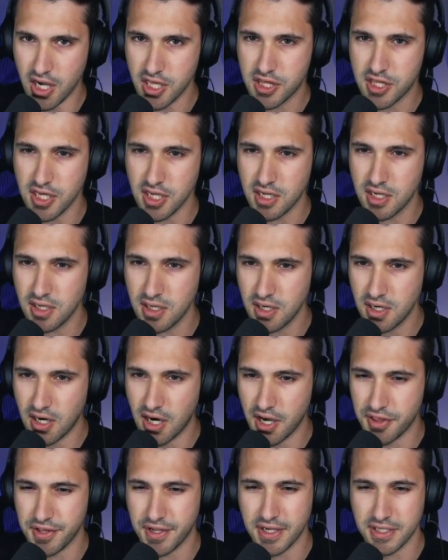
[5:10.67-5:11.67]
think
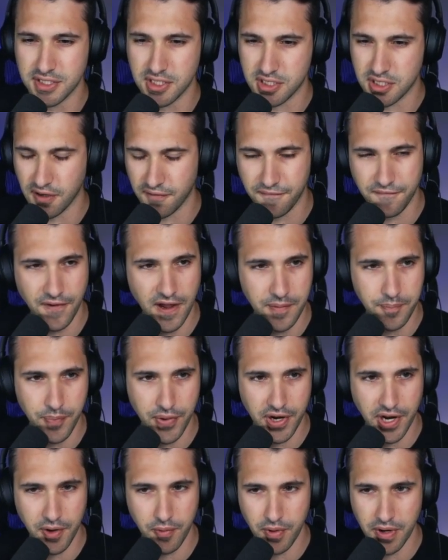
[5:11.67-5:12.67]
it's a tough fight,
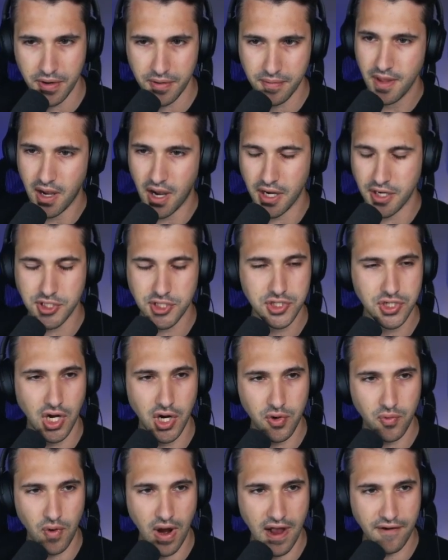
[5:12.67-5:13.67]
but I win. I just
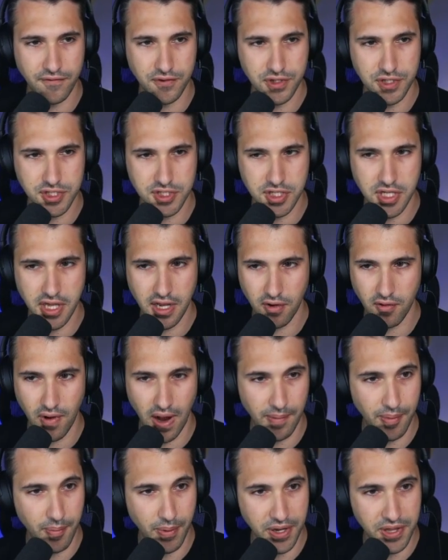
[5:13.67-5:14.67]
unravel this thing,
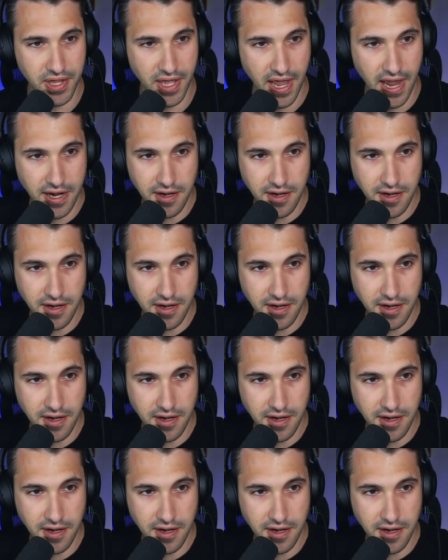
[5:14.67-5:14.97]
grab it by the head,